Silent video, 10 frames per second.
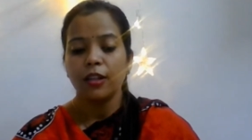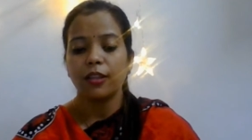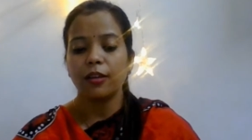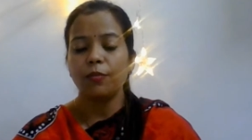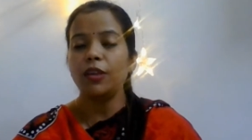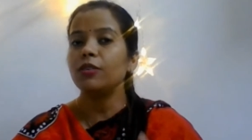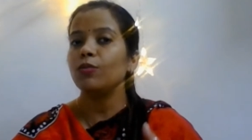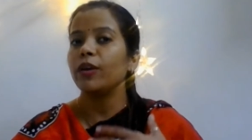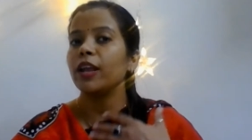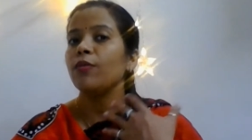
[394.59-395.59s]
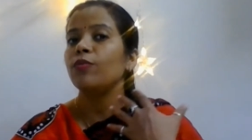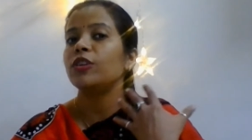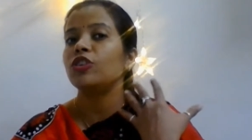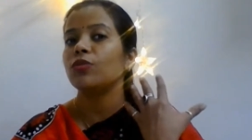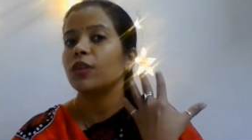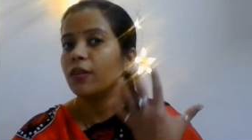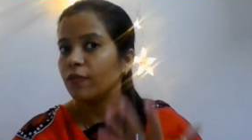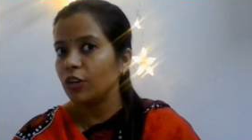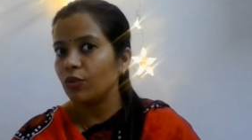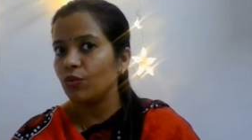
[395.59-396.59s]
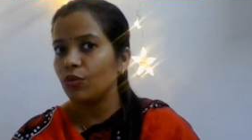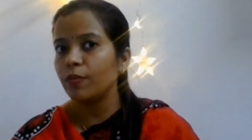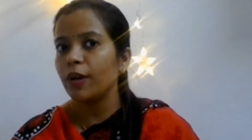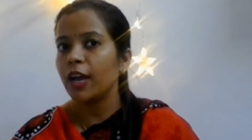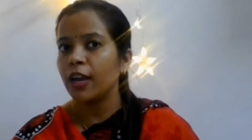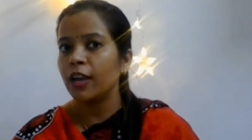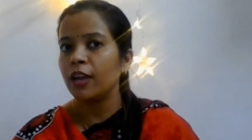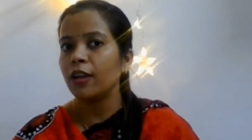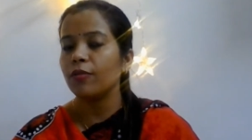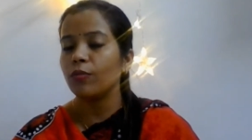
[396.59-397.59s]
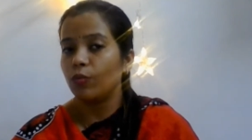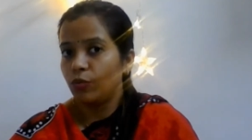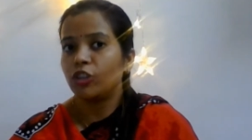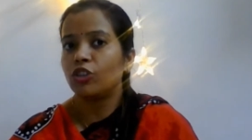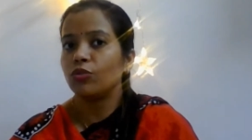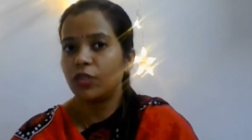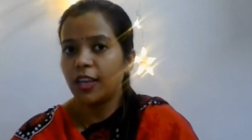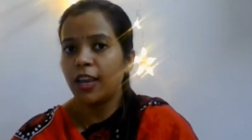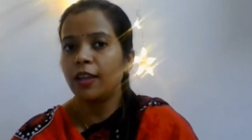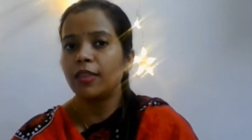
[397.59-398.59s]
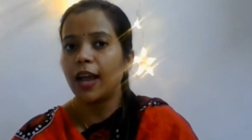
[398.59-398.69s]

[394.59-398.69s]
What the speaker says: that means when I wish to convey to whom I wish to say,